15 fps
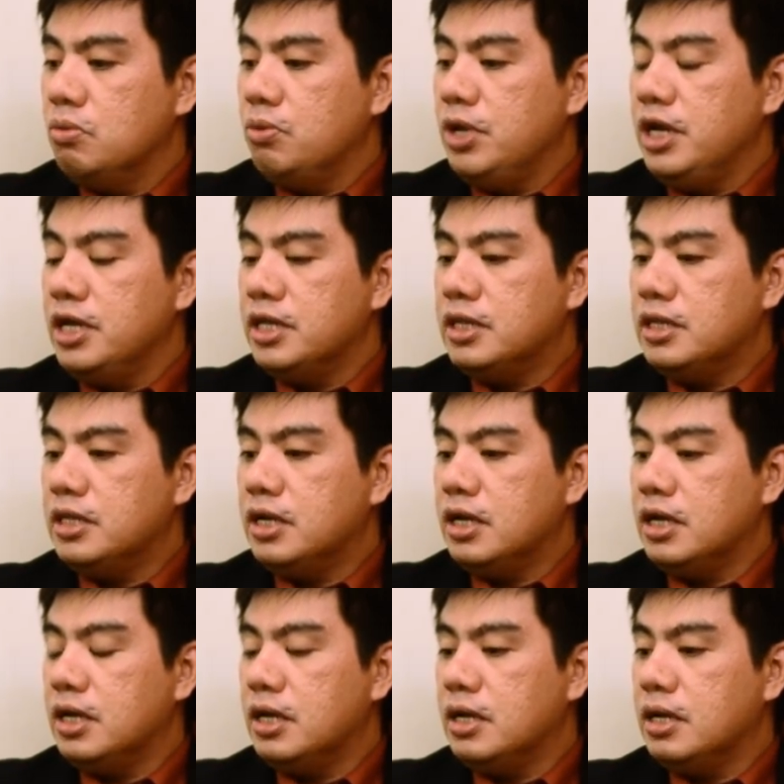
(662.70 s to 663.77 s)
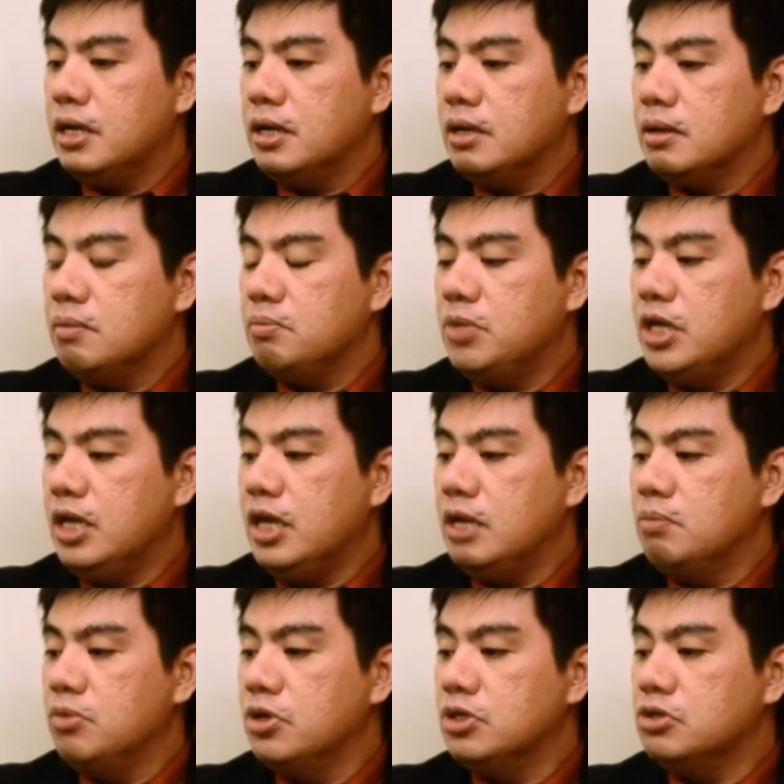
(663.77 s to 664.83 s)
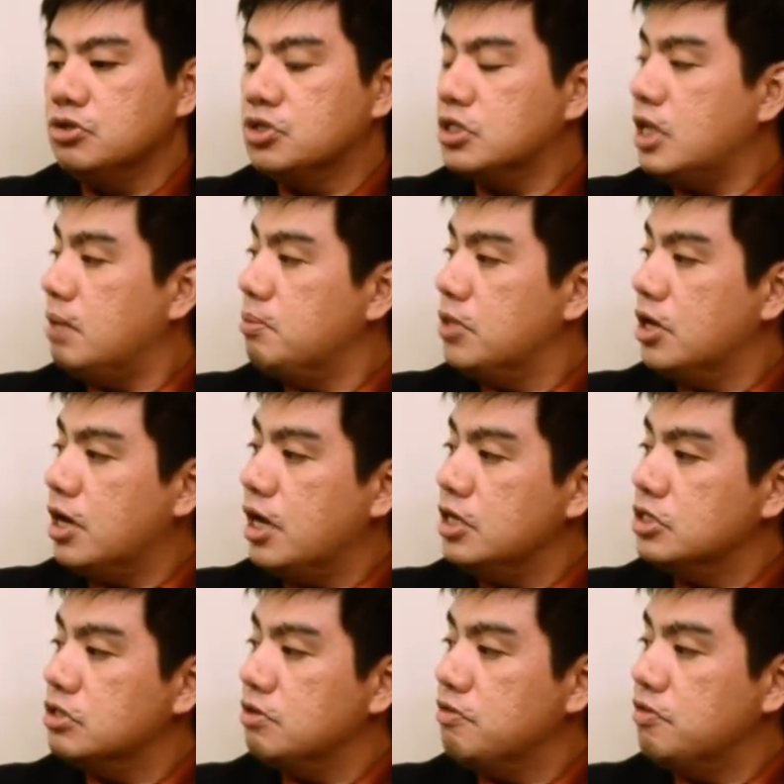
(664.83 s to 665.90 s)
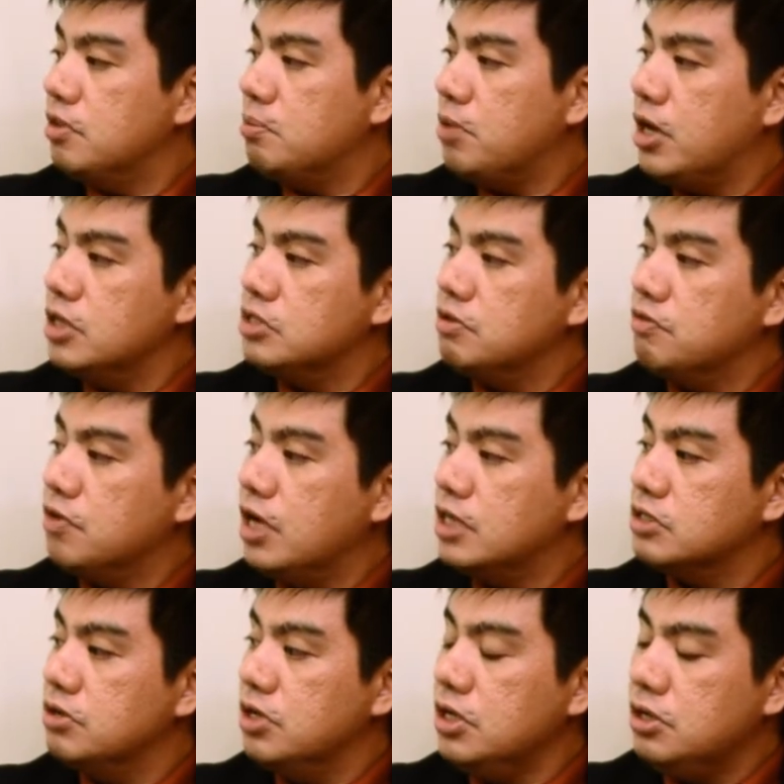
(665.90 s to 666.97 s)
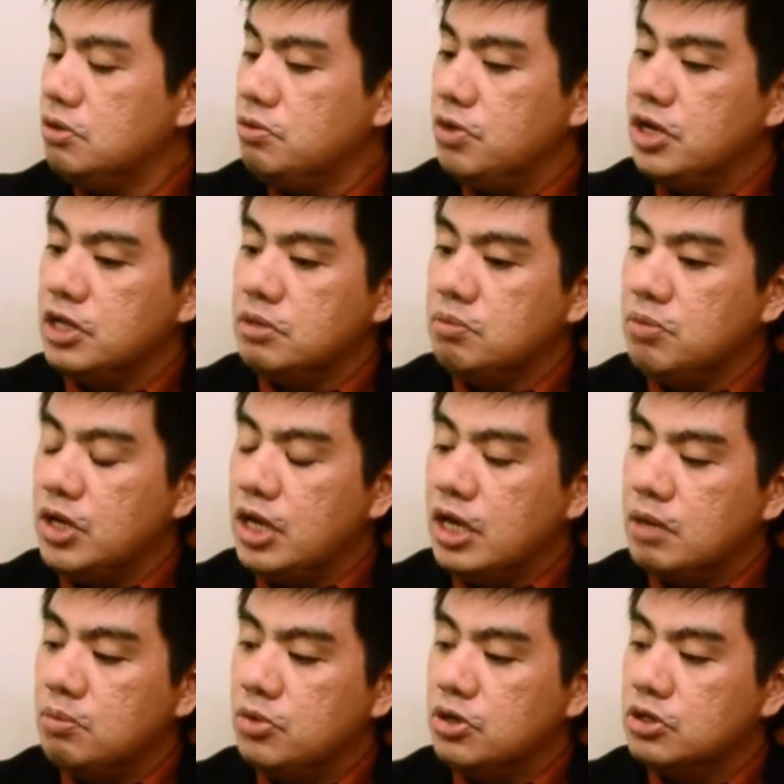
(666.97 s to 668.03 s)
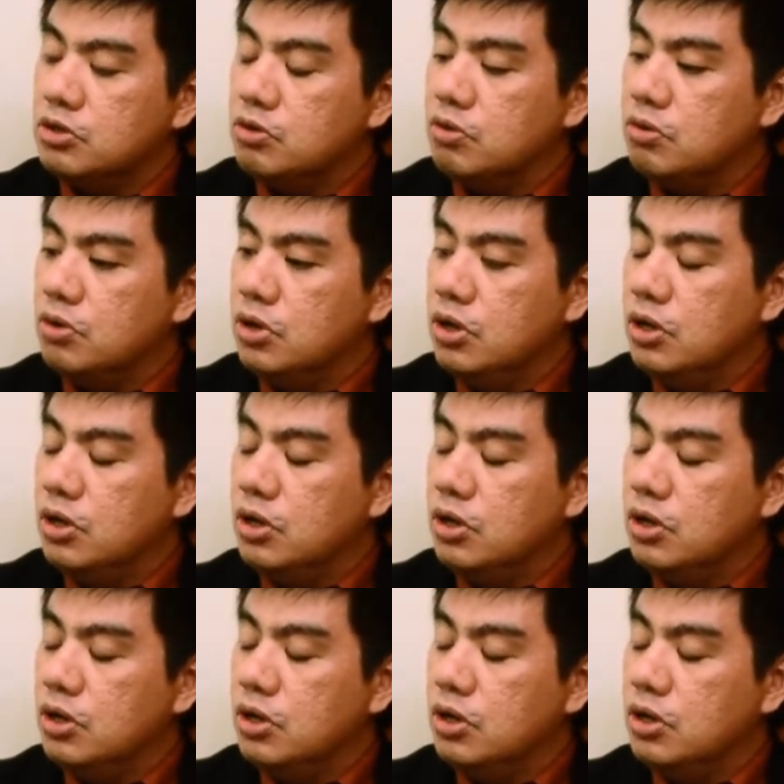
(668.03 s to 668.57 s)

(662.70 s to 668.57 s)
will it be able to stop the rise of the price of gasoline? Will it be able to